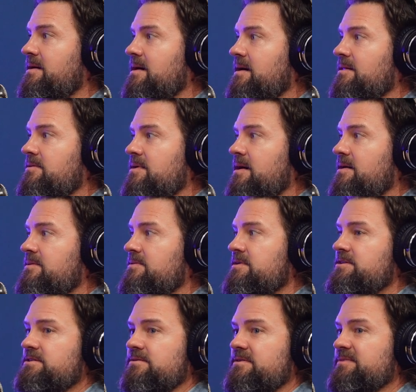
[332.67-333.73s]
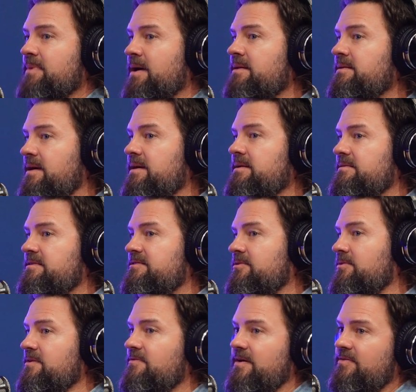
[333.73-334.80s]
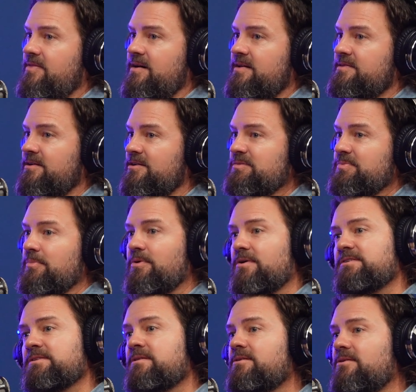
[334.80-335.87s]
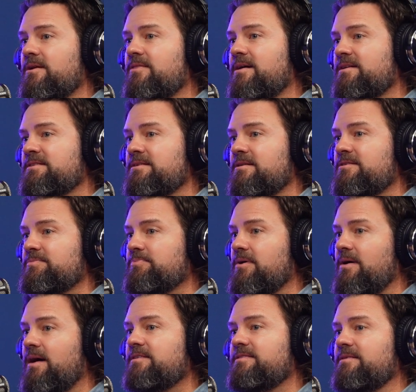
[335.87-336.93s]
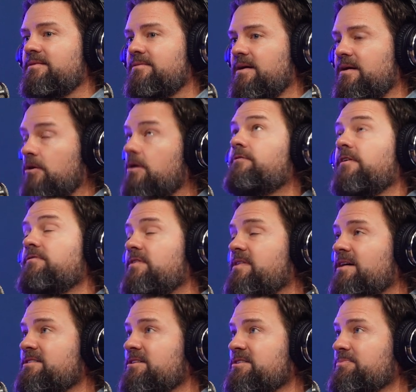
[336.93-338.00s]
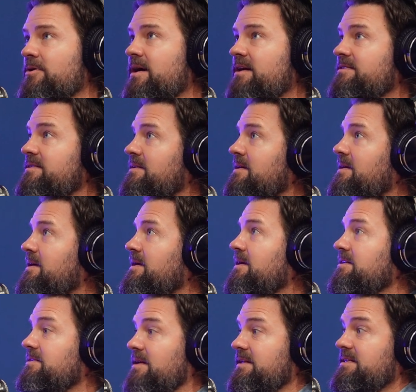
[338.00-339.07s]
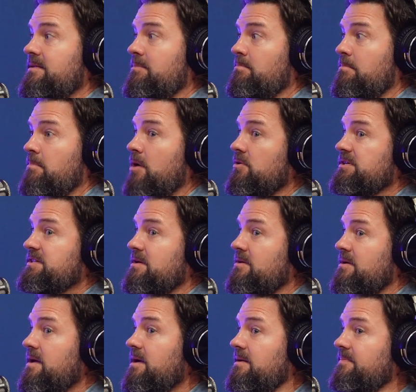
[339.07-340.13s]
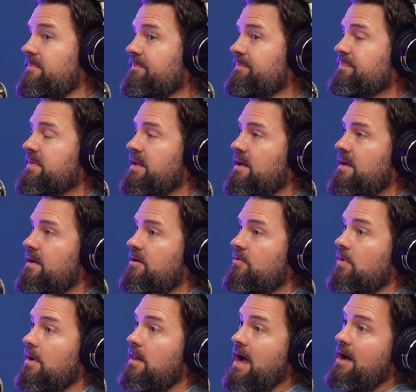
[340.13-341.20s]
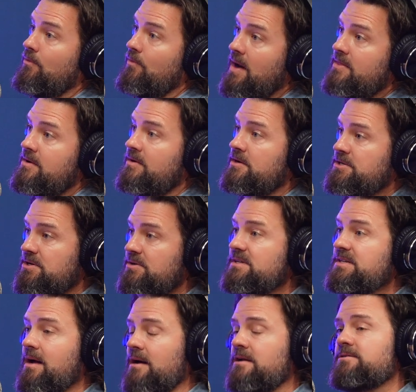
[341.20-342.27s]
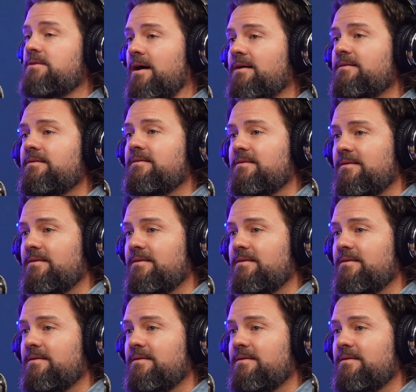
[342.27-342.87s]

of Colorado insurance mandate. It's $25,000 per person, $30,000 per accident, right? Or $50,000 per accident. So that's the most they'll get. Well, I read their insurance contract,